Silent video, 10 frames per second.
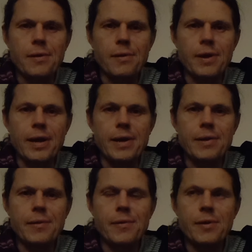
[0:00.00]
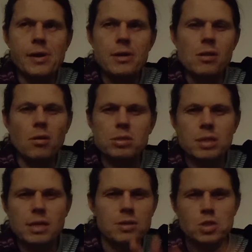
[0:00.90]
Okay? Lots
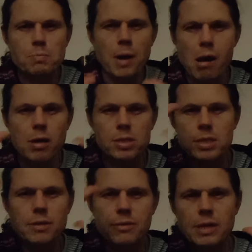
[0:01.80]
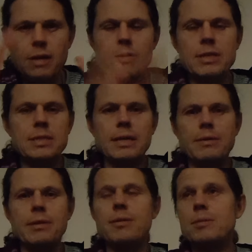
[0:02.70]
of conspiracy theories
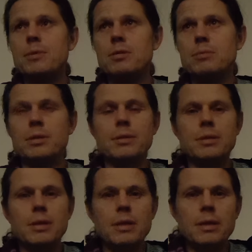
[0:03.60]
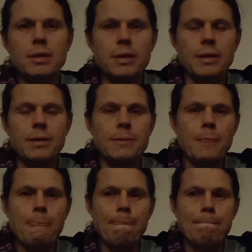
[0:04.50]
out there at the moment. Yeah?
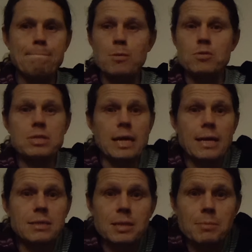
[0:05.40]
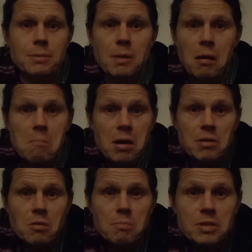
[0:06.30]
Not saying some of them are,
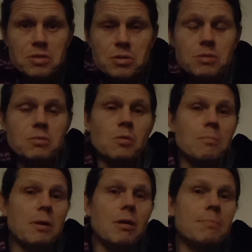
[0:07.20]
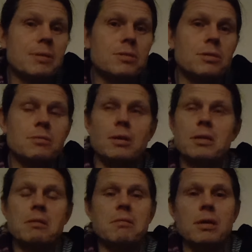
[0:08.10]
might not be true or might be true, I
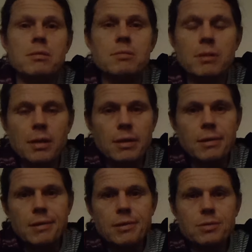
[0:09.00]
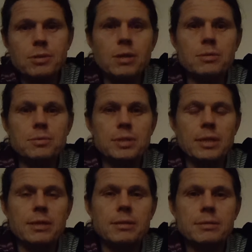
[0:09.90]
don't know. Who knows,
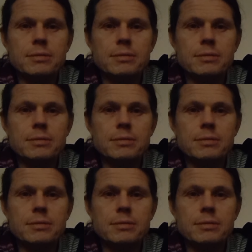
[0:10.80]
eh?